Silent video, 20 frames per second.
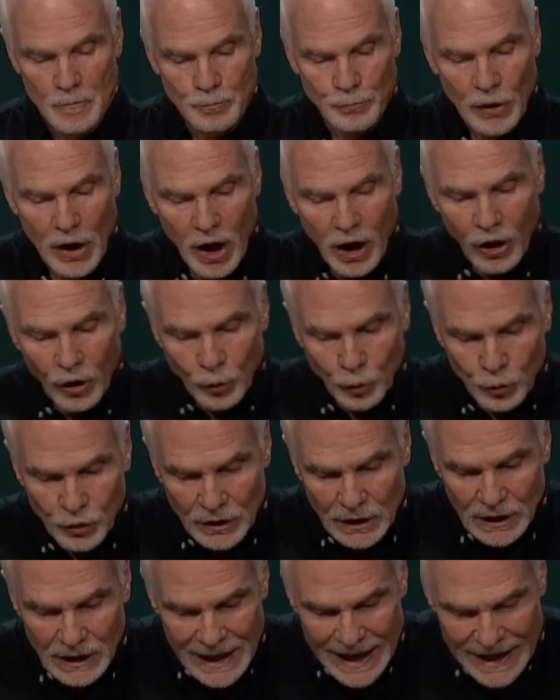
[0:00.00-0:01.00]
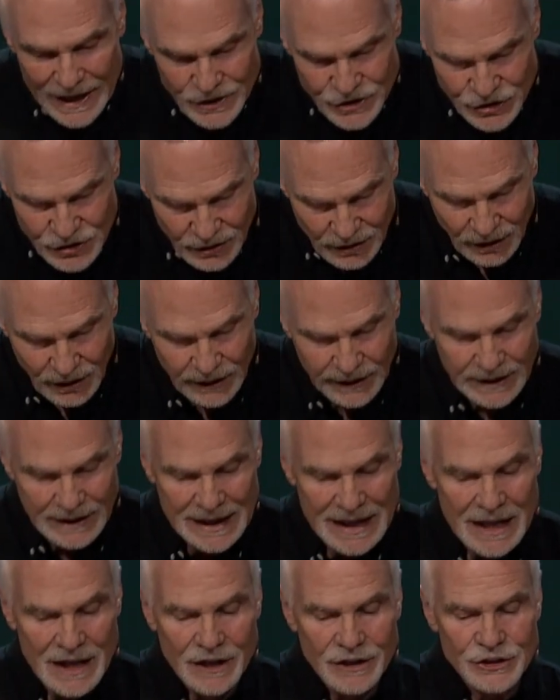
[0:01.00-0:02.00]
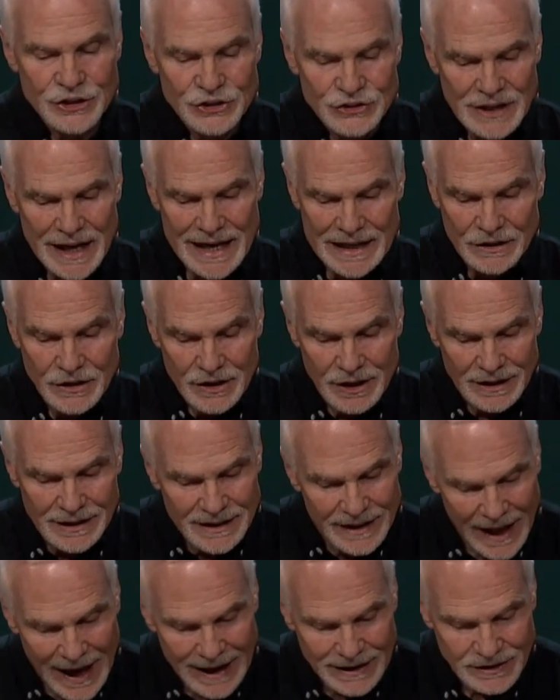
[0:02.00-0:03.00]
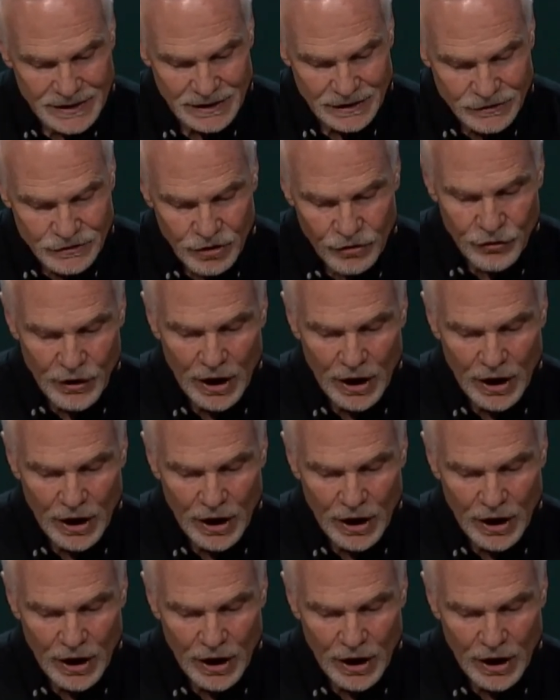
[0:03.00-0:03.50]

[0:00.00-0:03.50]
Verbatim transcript: Paul relationally stayed connected to